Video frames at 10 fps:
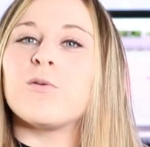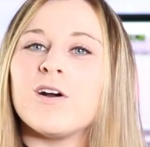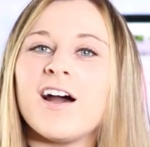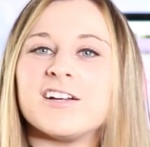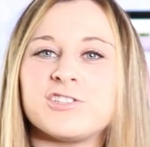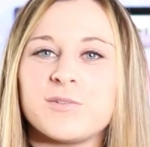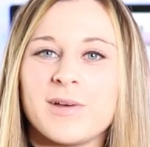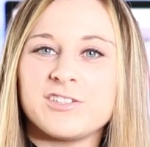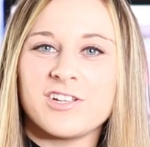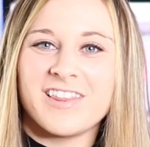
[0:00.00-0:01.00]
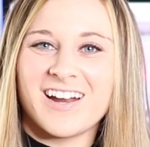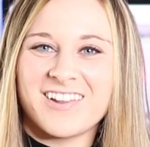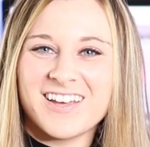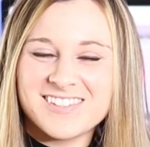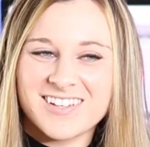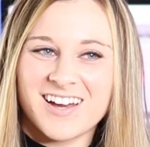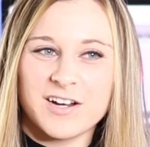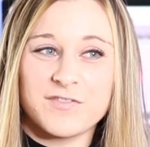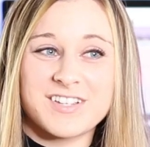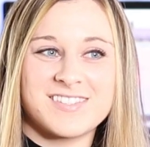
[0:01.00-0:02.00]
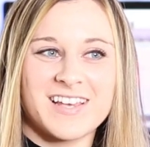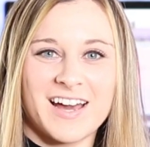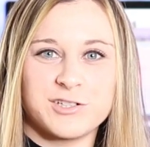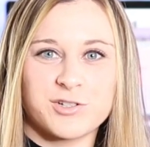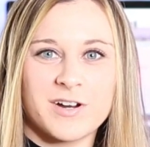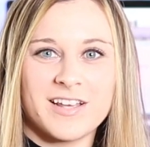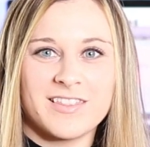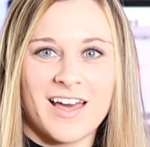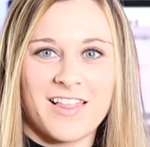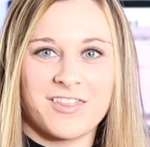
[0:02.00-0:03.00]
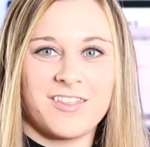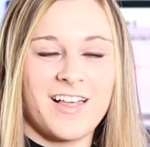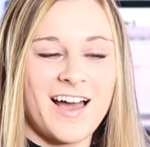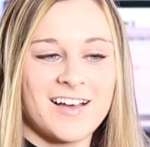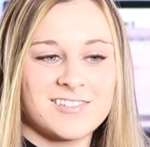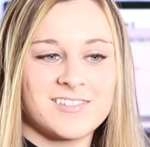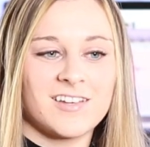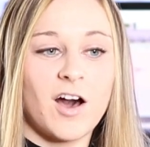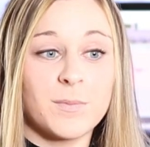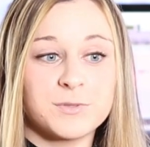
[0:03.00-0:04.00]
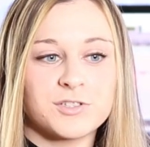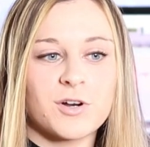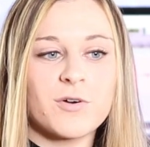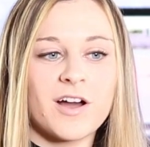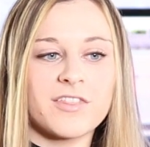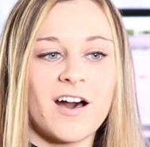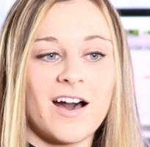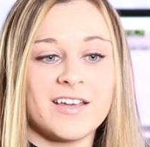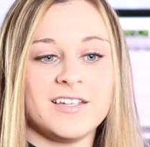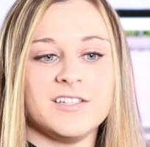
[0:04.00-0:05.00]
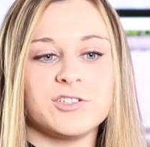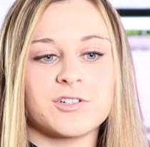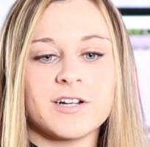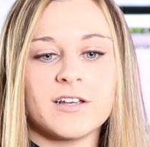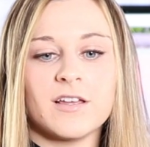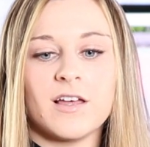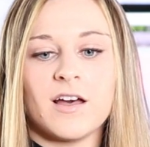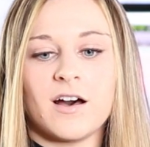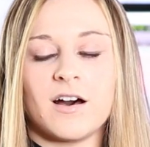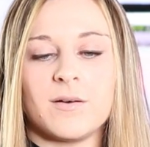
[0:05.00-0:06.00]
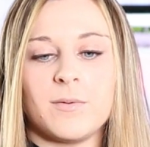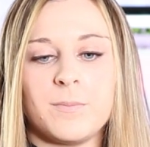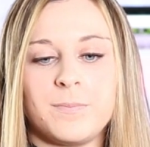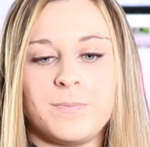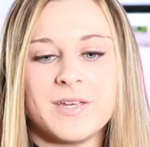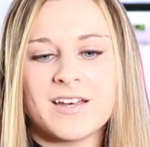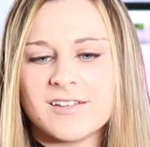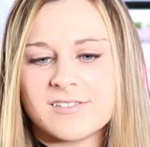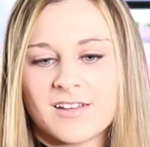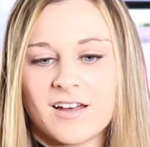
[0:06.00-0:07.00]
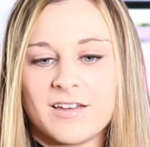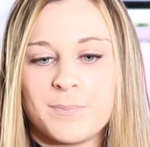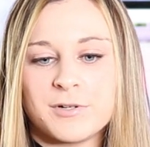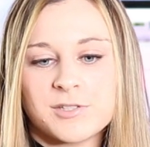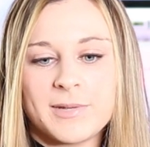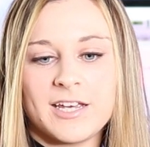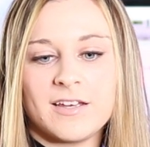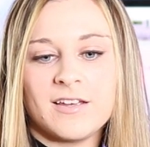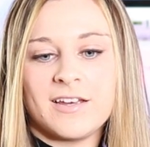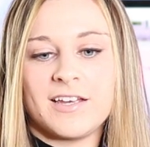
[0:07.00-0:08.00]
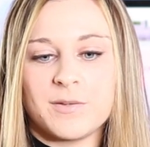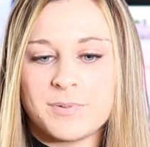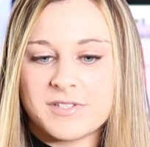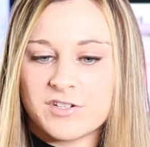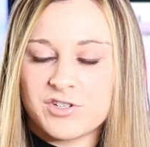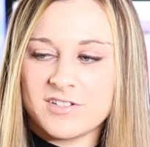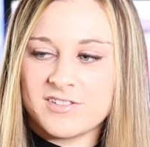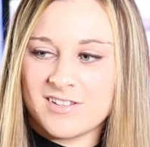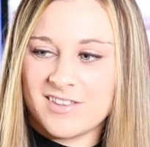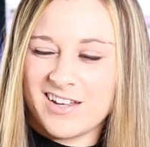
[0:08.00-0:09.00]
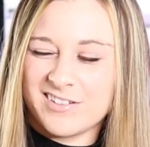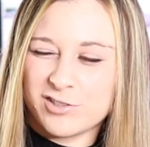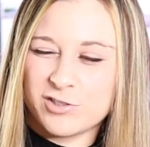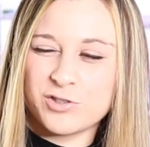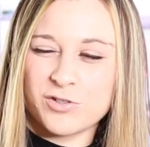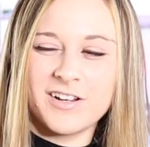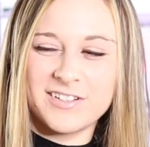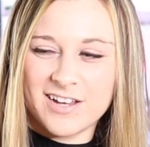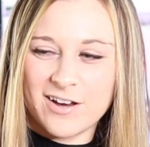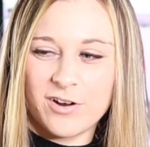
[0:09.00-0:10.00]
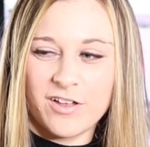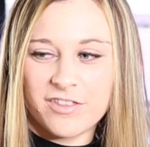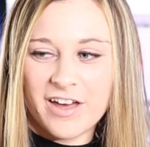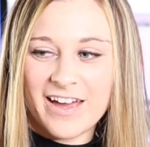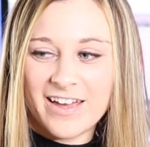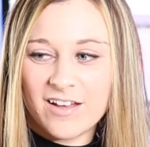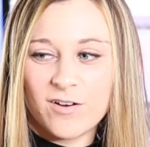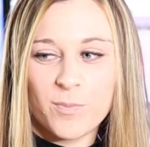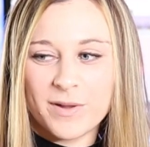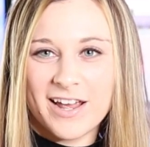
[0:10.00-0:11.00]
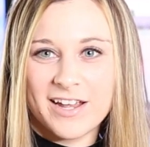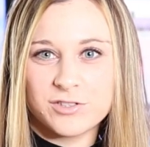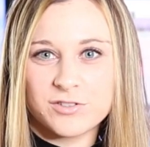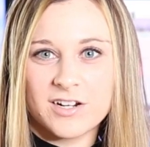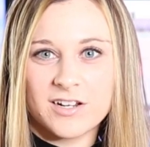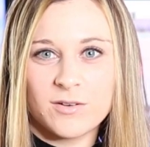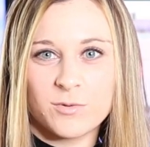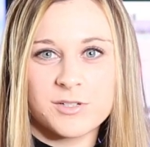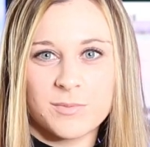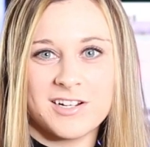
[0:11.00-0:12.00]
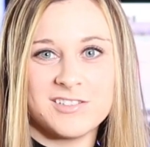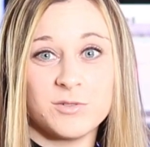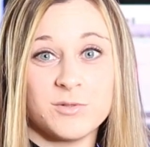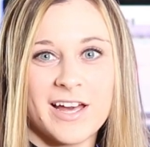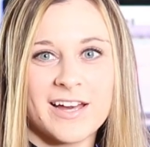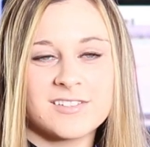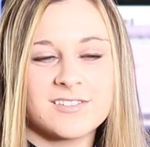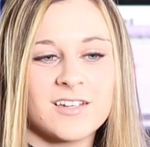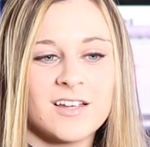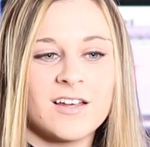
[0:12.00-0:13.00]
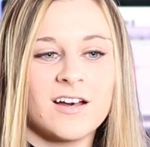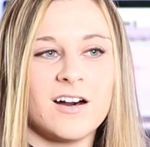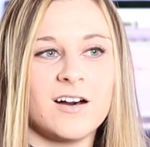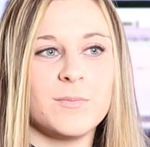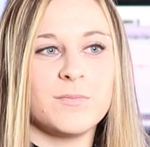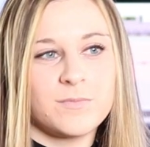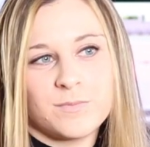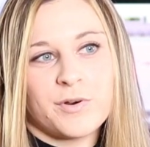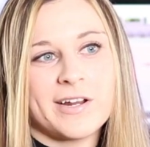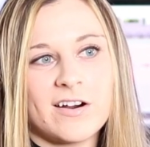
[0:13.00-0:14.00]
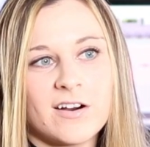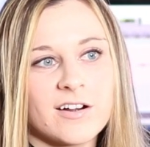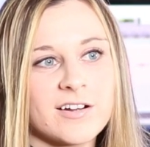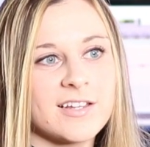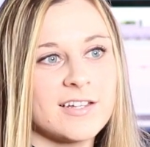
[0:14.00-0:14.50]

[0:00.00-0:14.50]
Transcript: Oh, I should mention that I like to kind of exaggerate that last upstroke on the high E string because it puts me in the position to then strike down on that open A string, which I'm going to do next, pretty hard.